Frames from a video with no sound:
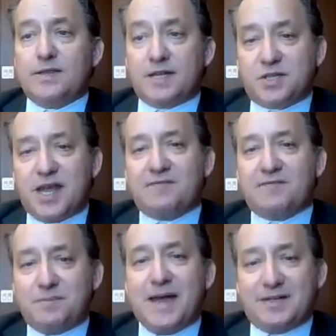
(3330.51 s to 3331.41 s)
That's a
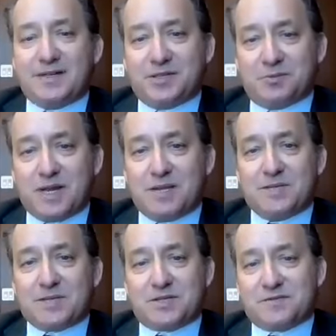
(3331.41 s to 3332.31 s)
heavy bet in a way,
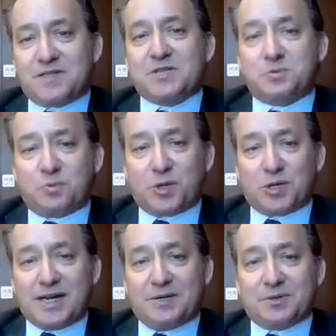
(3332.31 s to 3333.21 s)
because if it doesn't
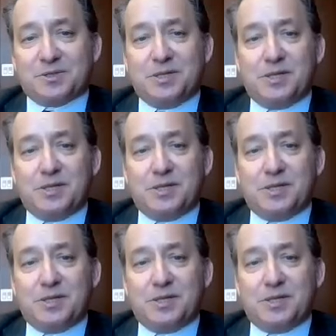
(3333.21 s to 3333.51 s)
work out,